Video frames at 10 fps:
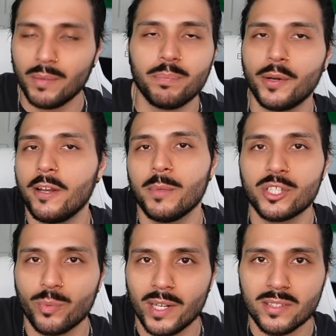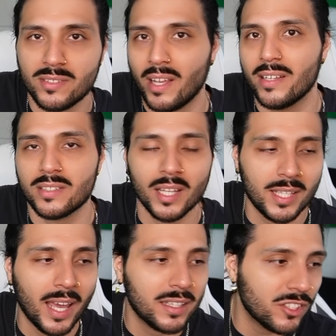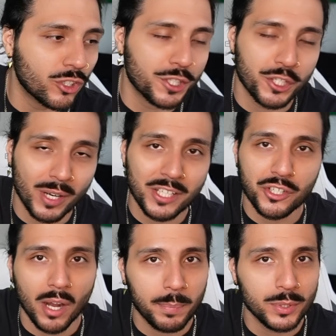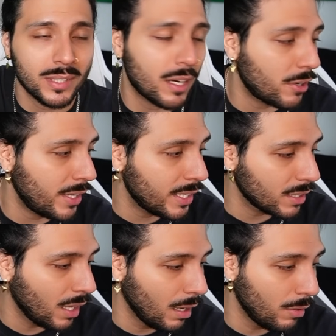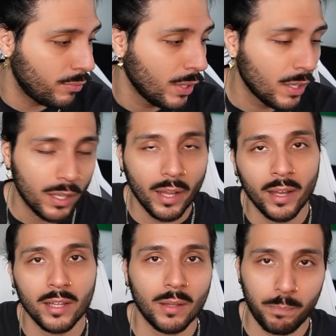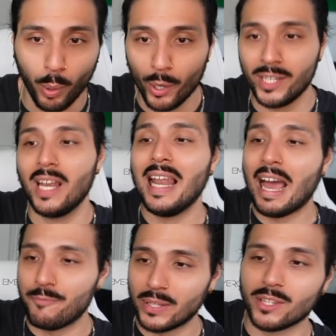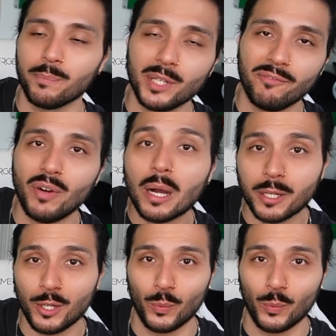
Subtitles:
pretty much what it says, like, yeah, these are strange couples that are in love. Hell, point and laugh at them, they're fucking